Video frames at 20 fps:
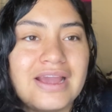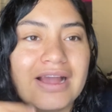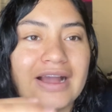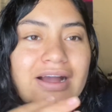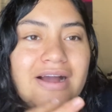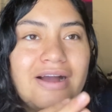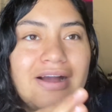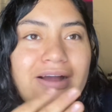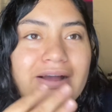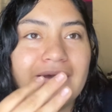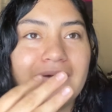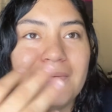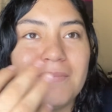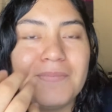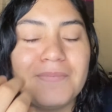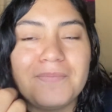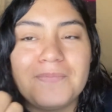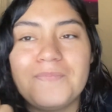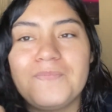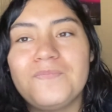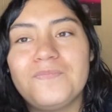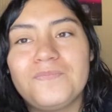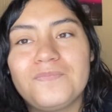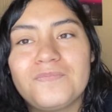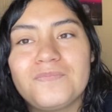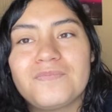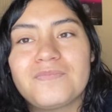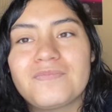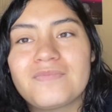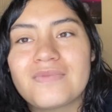
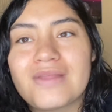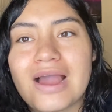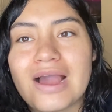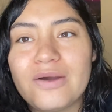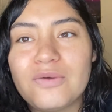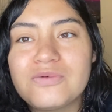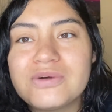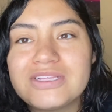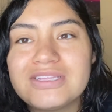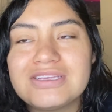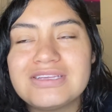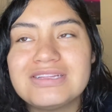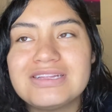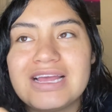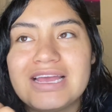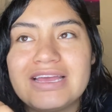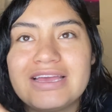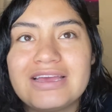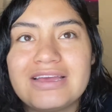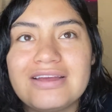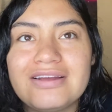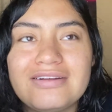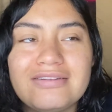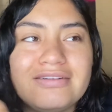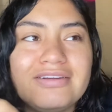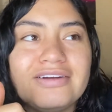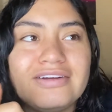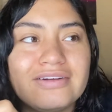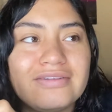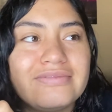I wasn't like
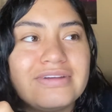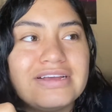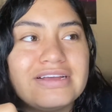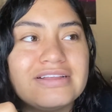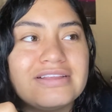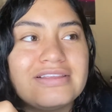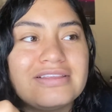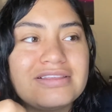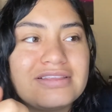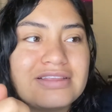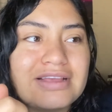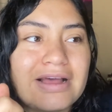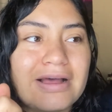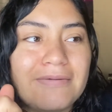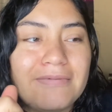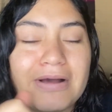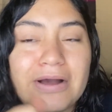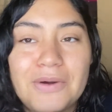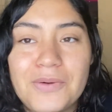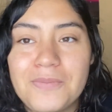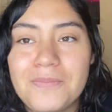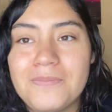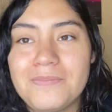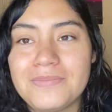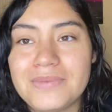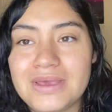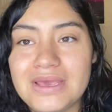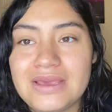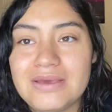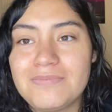nervous about
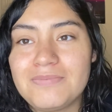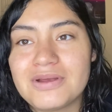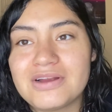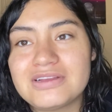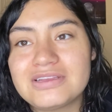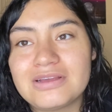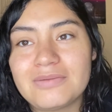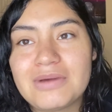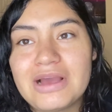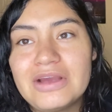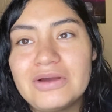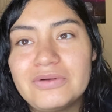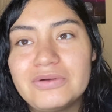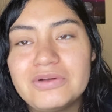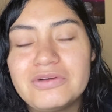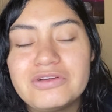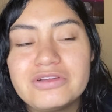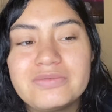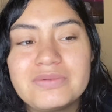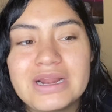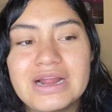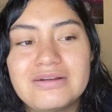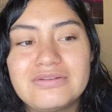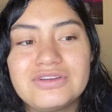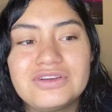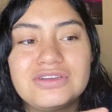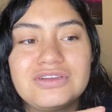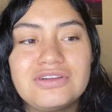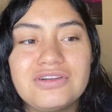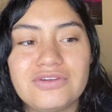me piercing my own nose, but I was
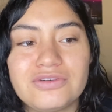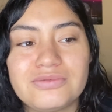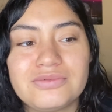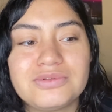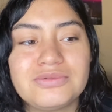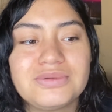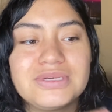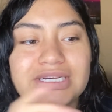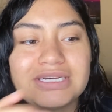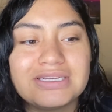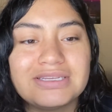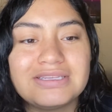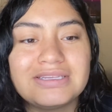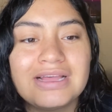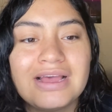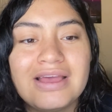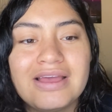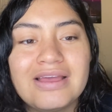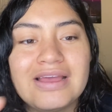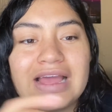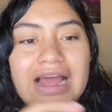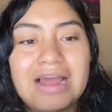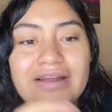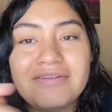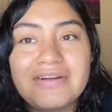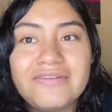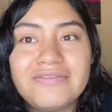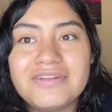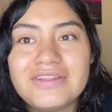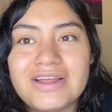just nervous because I've
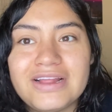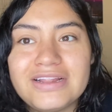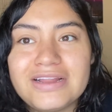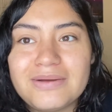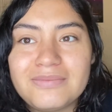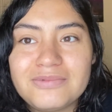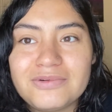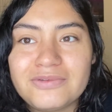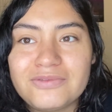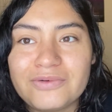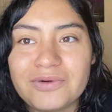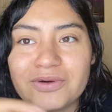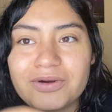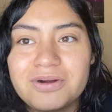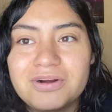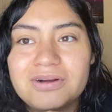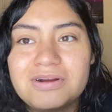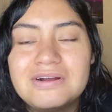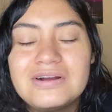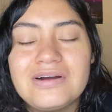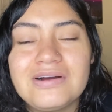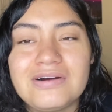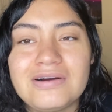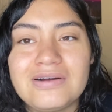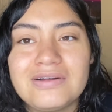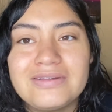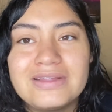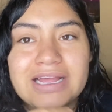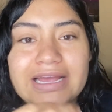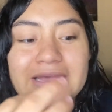never done that before
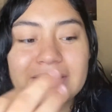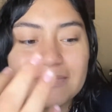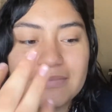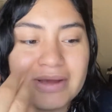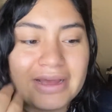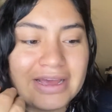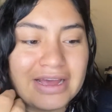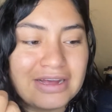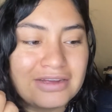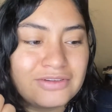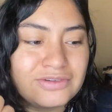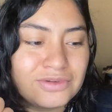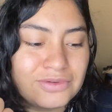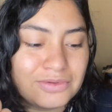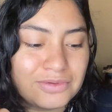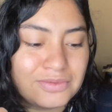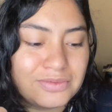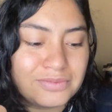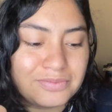on like my actual